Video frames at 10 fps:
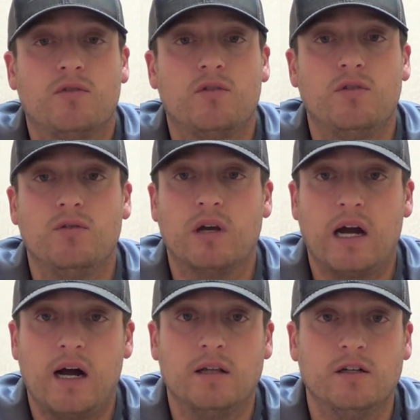to
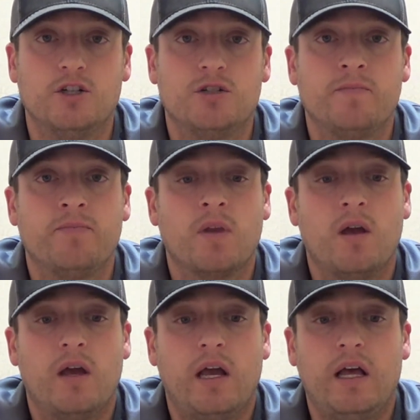college,
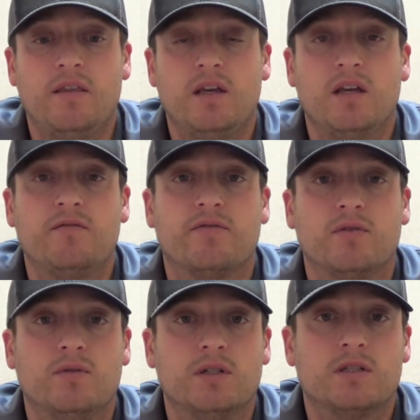and the
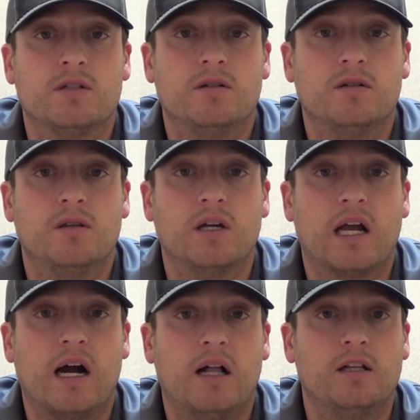influence that
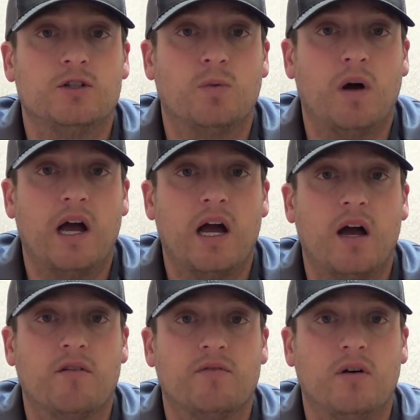college will
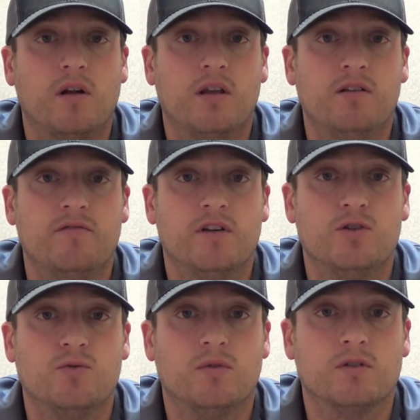have on an
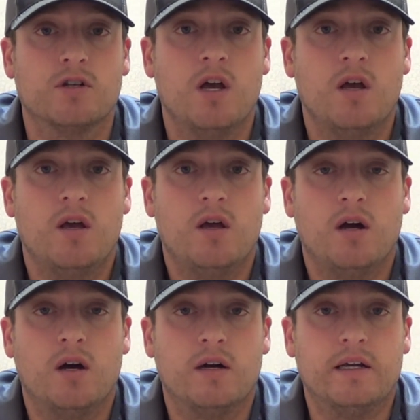individual's
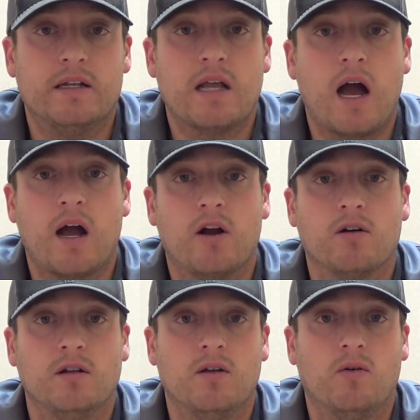
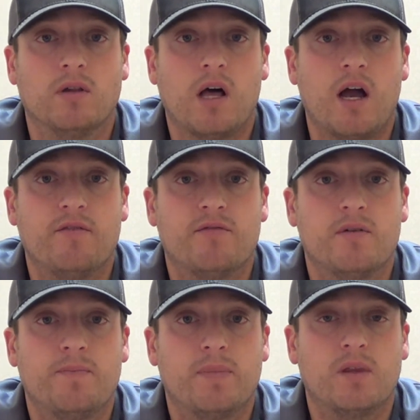entire adult life
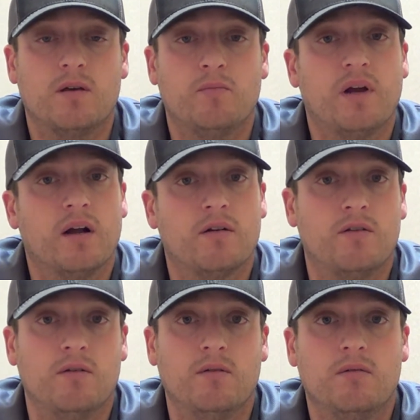compared
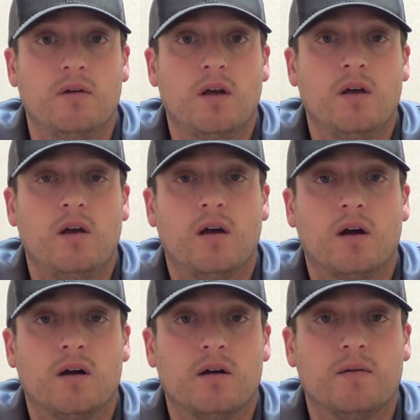to
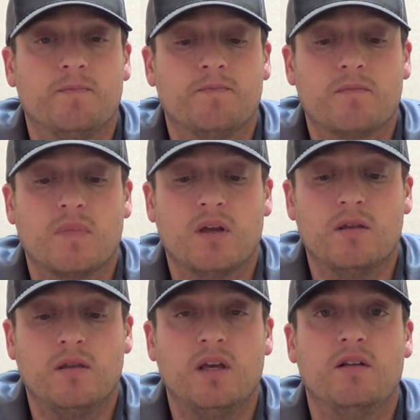
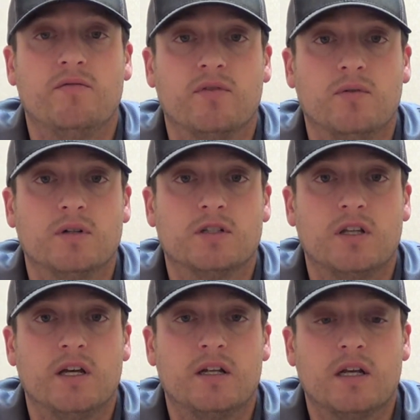the influence
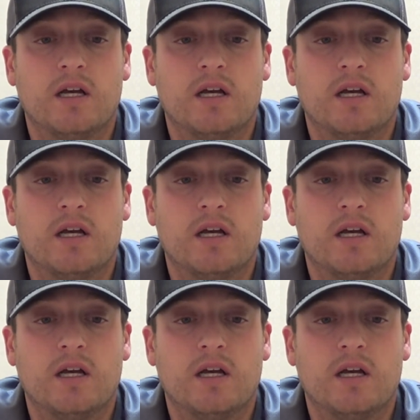that